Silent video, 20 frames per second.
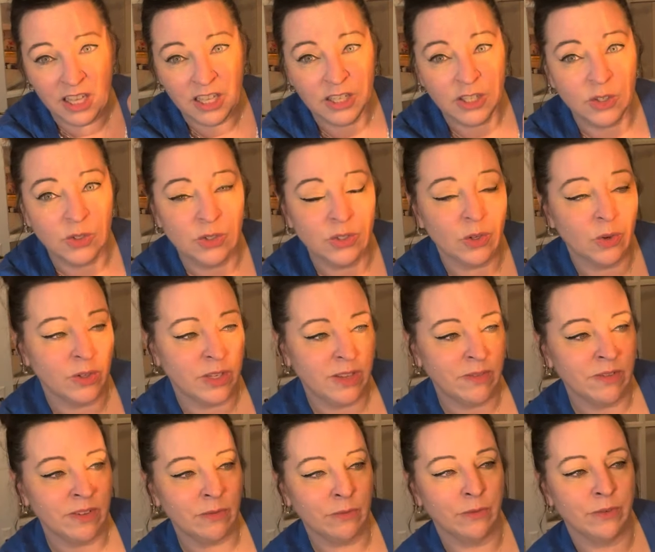You don't
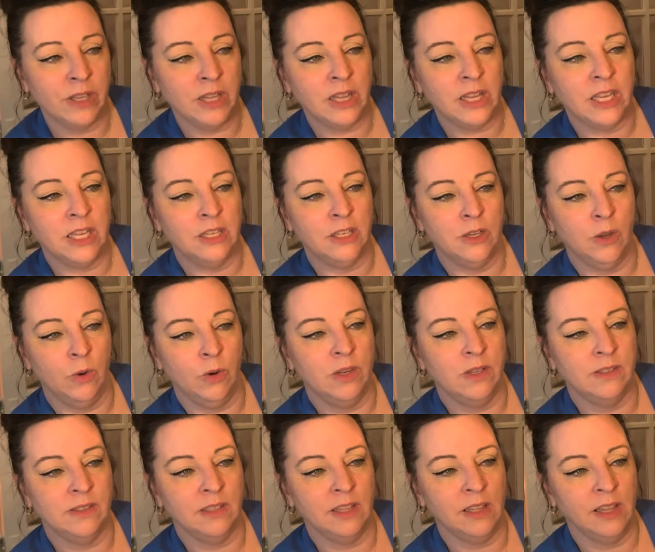even really
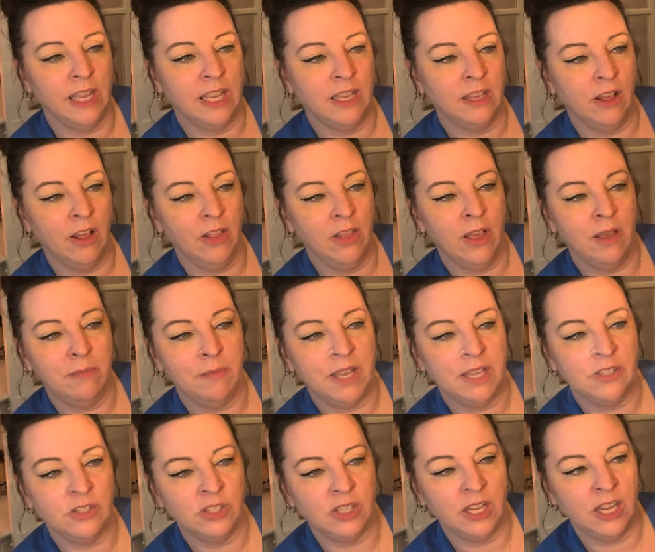notice the light all that
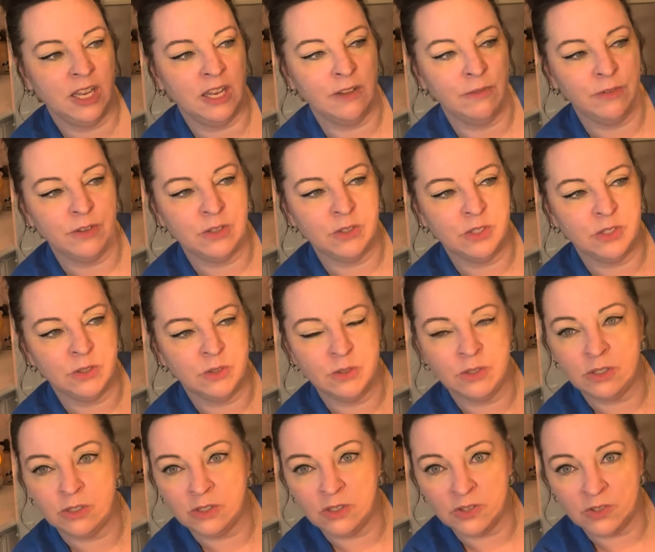much. And if you do,
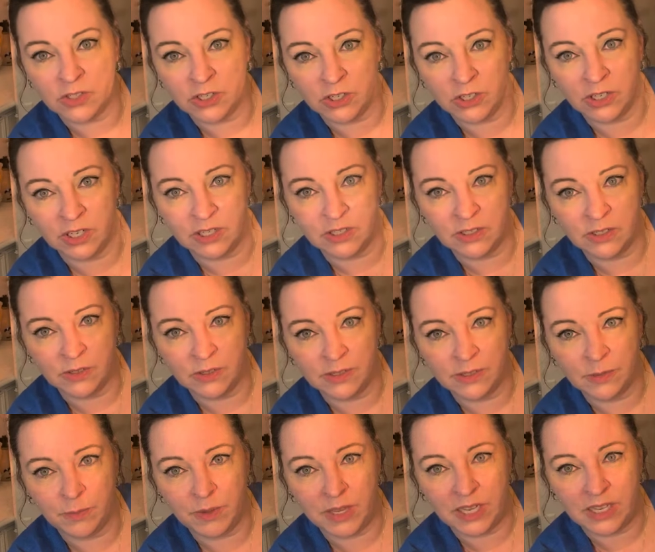you just turn it to a
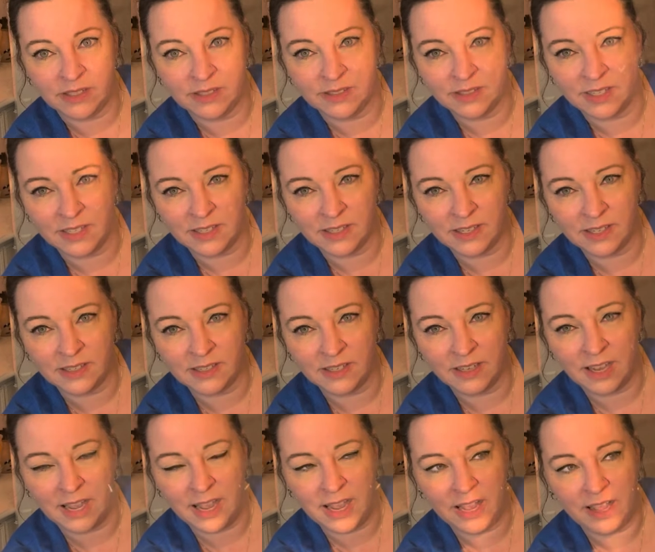space that
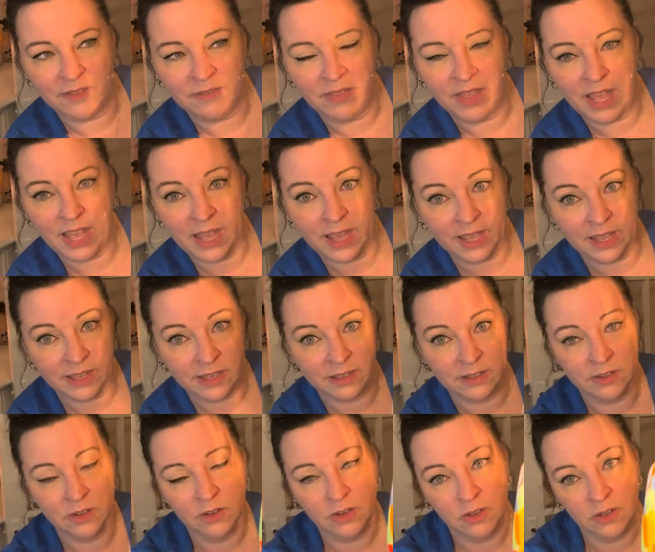doesn't have that.
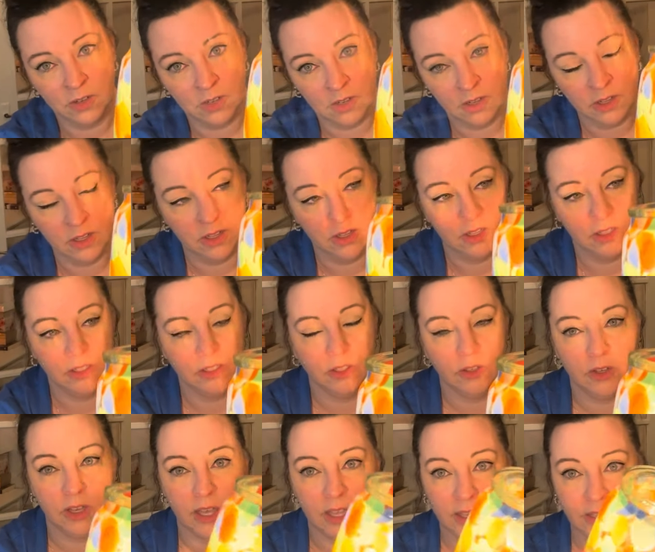You
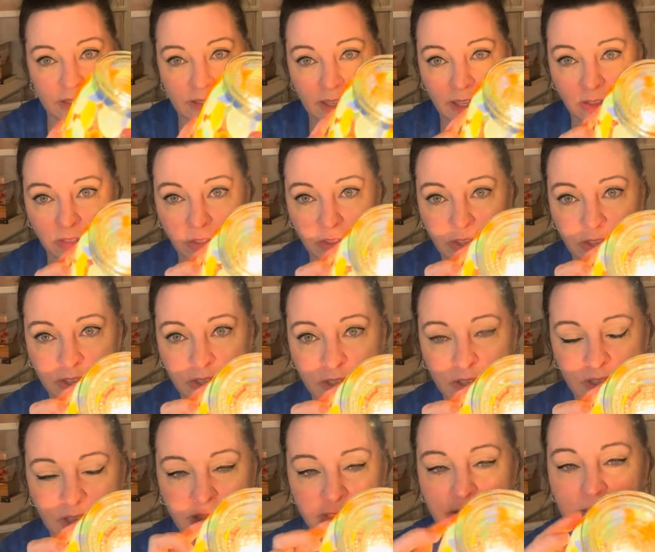guys, and look,
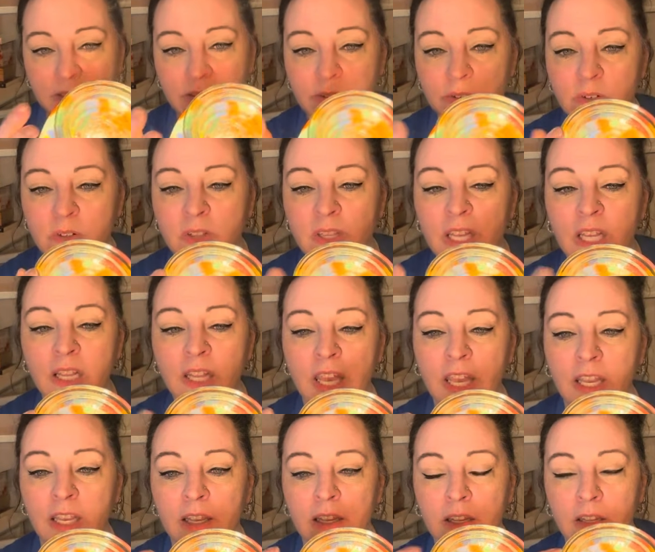it's literally
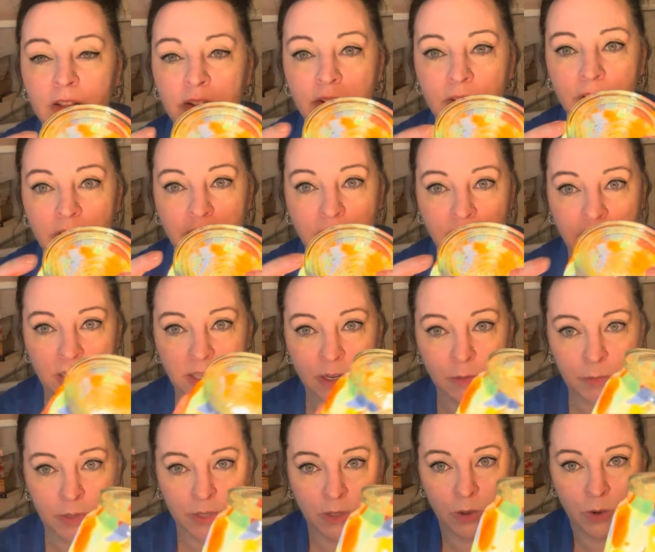like they lit
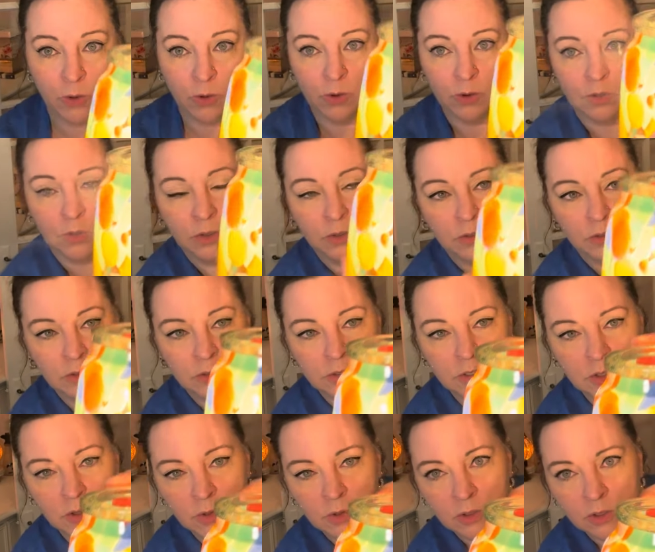up a Coke,
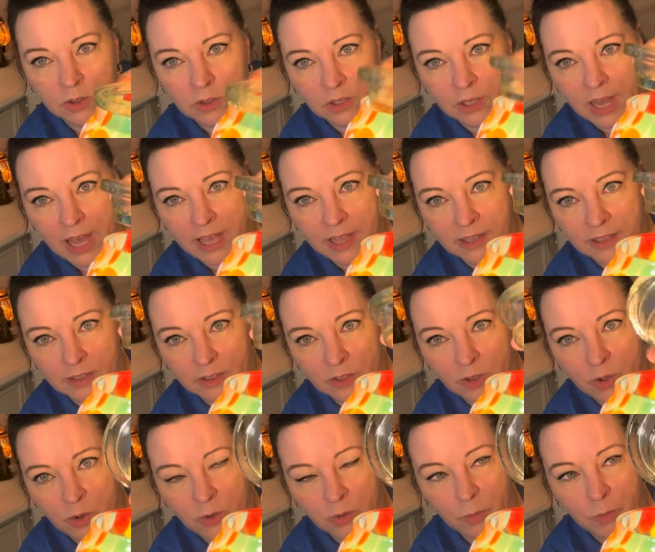Coke glass,
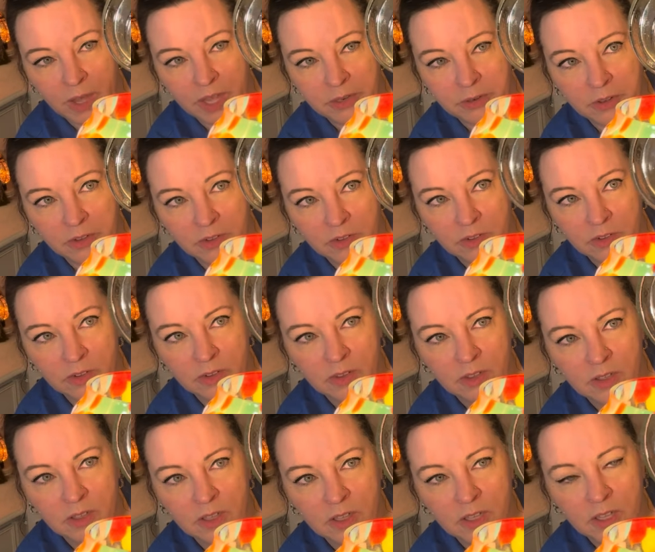Coke bottle.
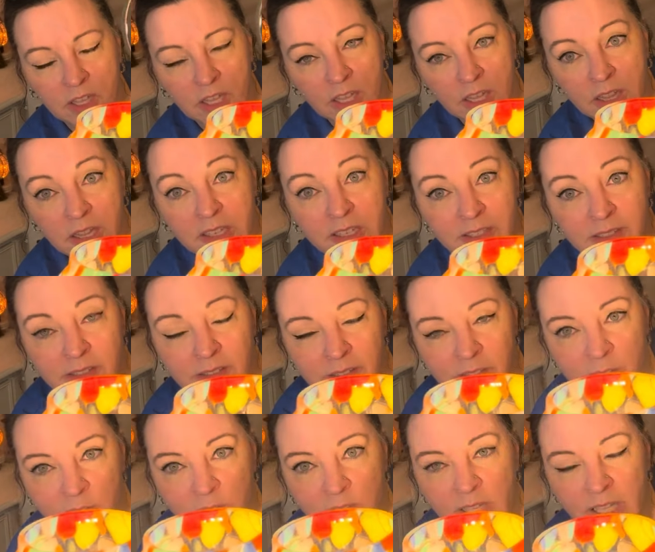It's
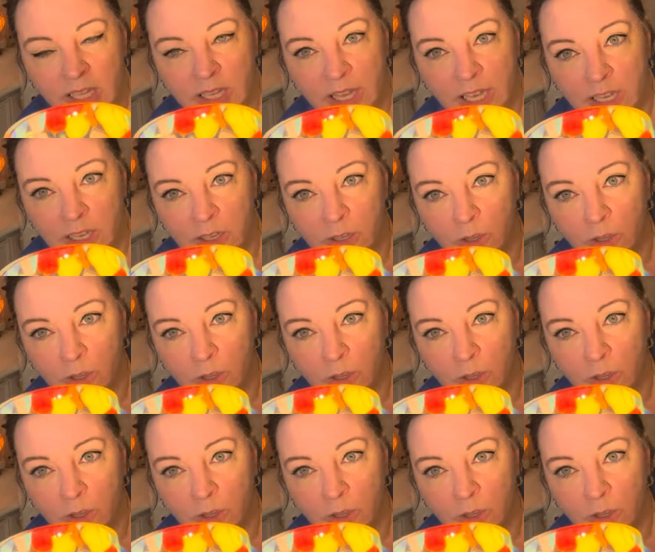literally like a